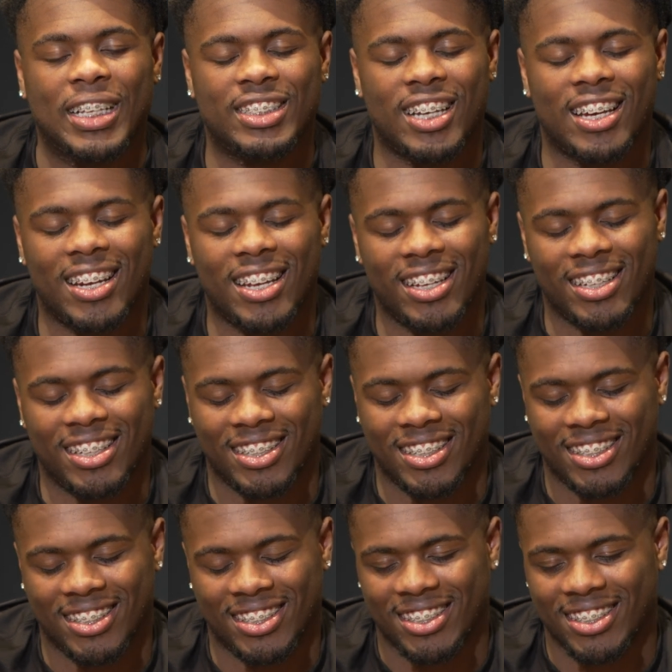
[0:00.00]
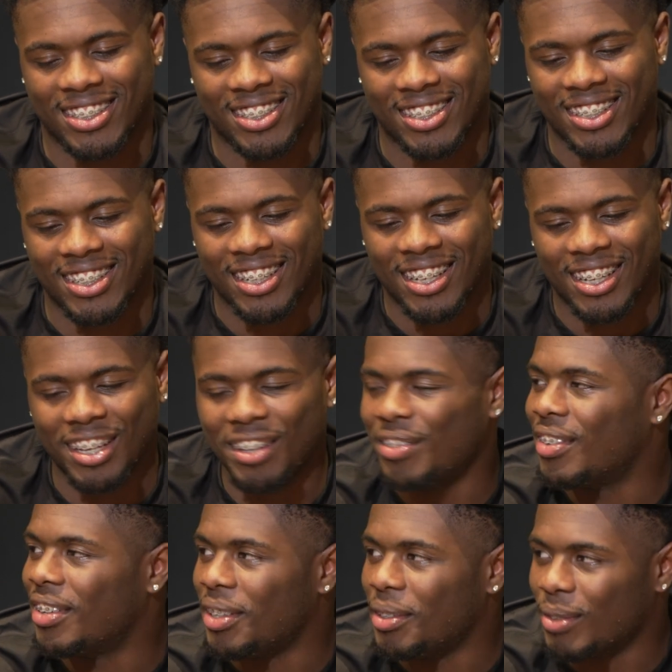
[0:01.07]
Jade, he
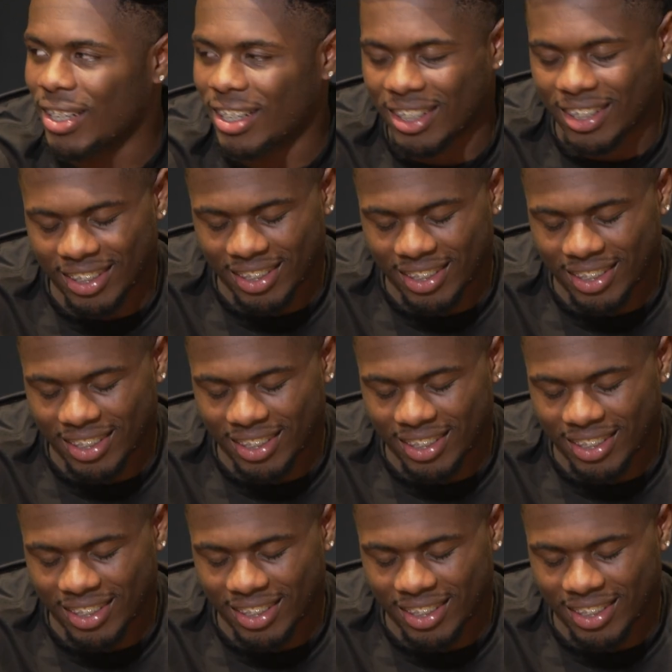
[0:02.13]
funny, man.